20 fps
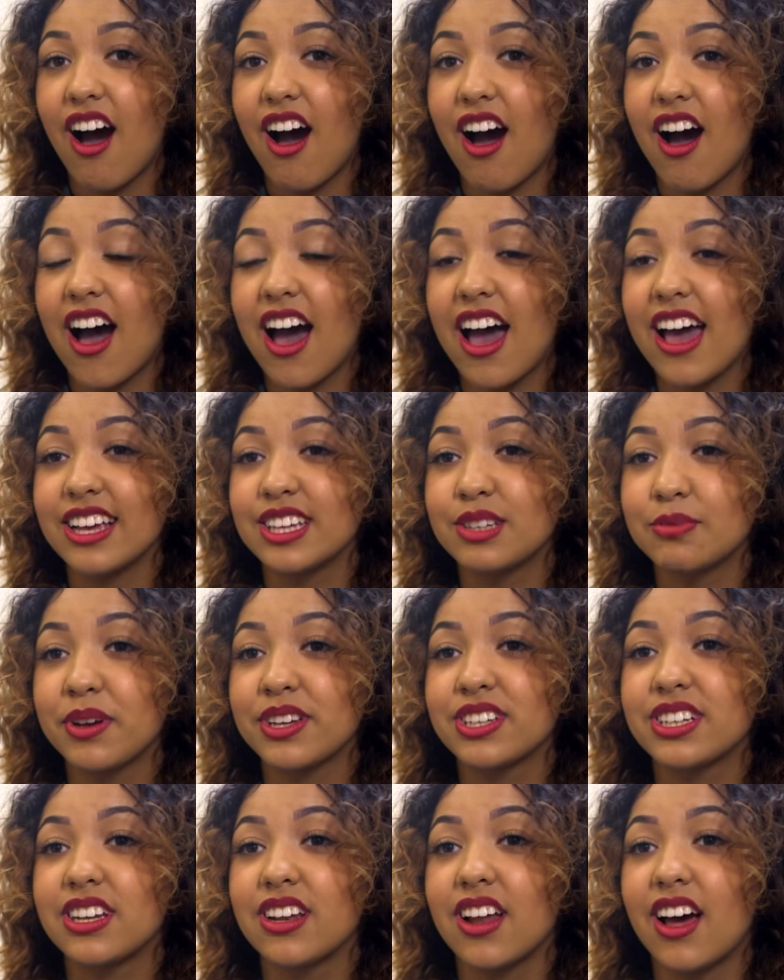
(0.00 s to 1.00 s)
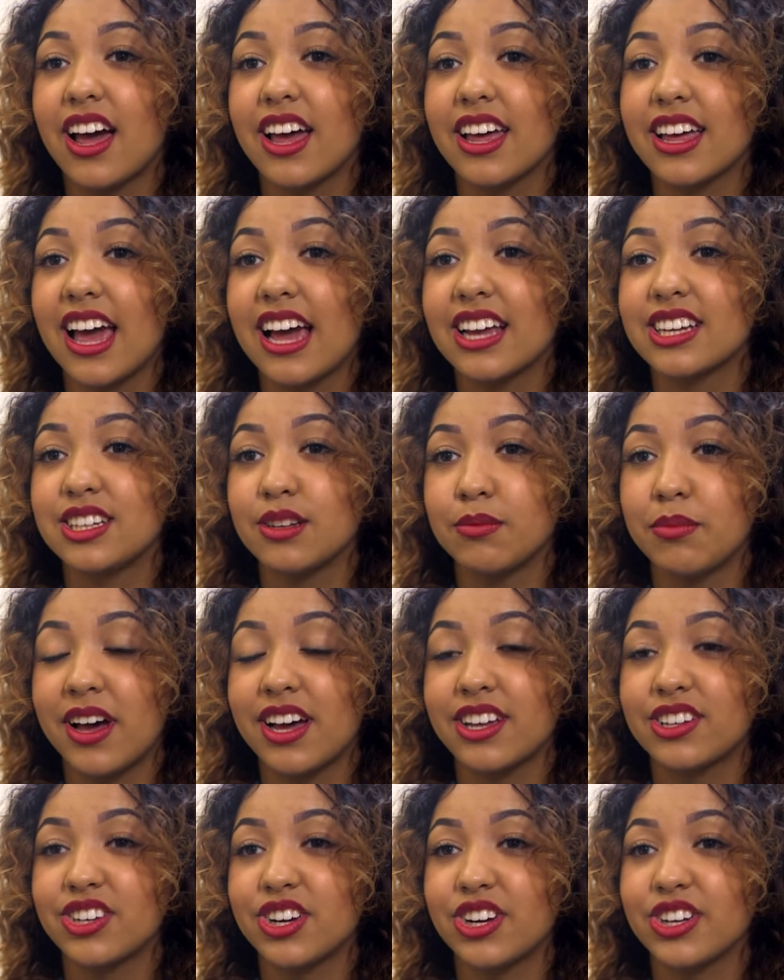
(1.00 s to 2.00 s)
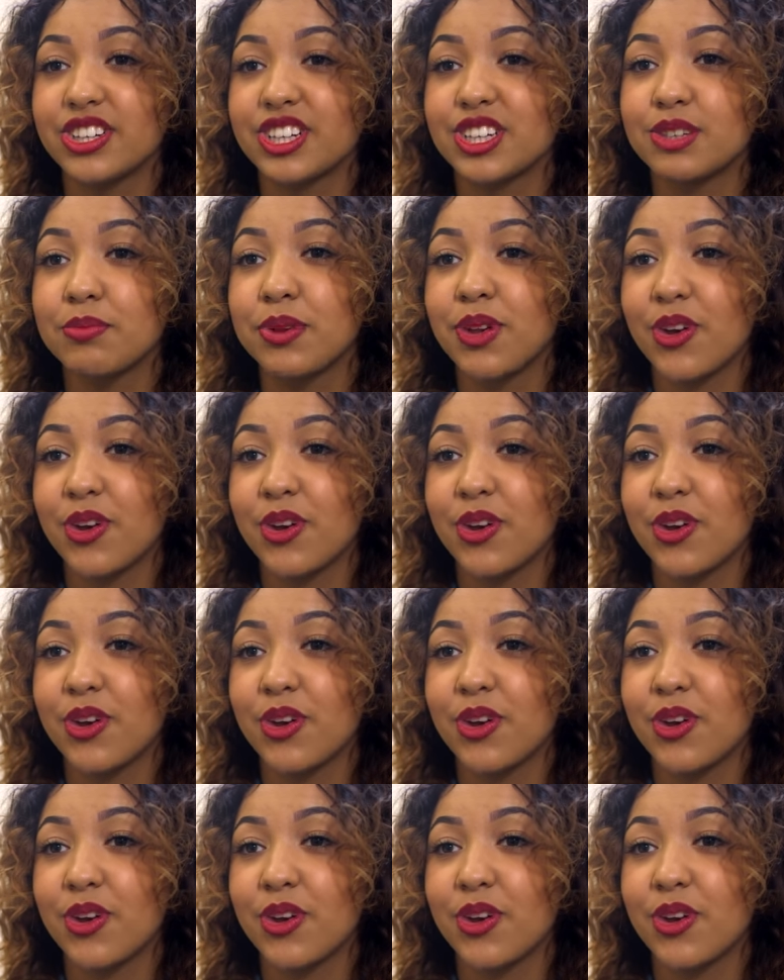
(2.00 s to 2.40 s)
I especially like Ashley Banjo just